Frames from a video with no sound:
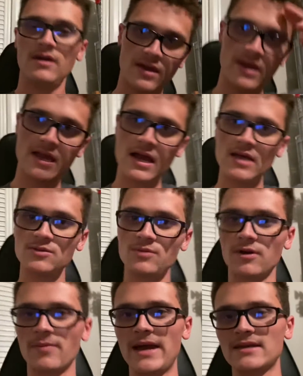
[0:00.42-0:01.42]
Hey guys,
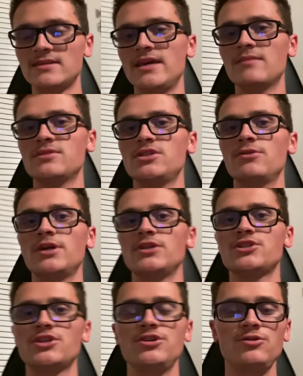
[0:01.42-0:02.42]
welcome back to the MCU
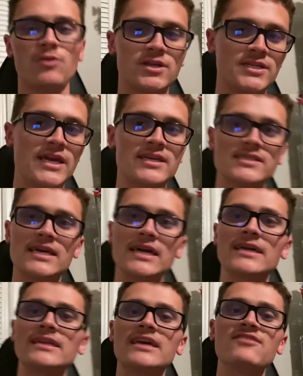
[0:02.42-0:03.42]
HQ. I want to take a
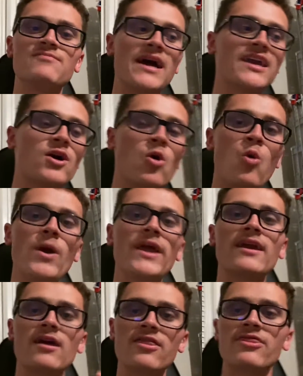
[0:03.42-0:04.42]
second to give my quick
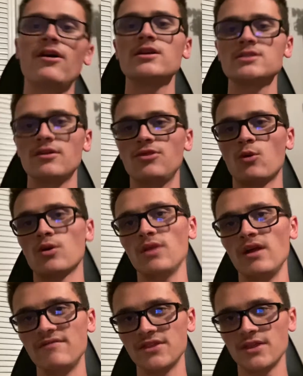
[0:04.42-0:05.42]
thoughts on Thor:
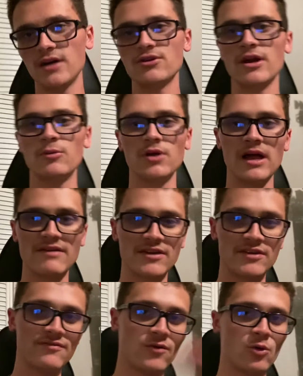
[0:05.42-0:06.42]
Love and Thunder. I will have a
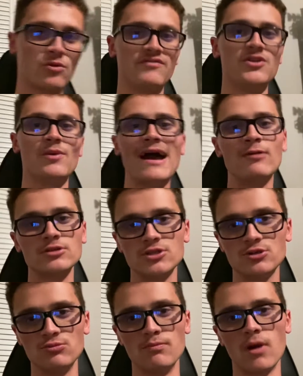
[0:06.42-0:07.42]
full review out
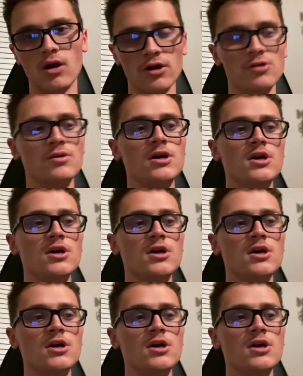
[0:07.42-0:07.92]
tomorrow.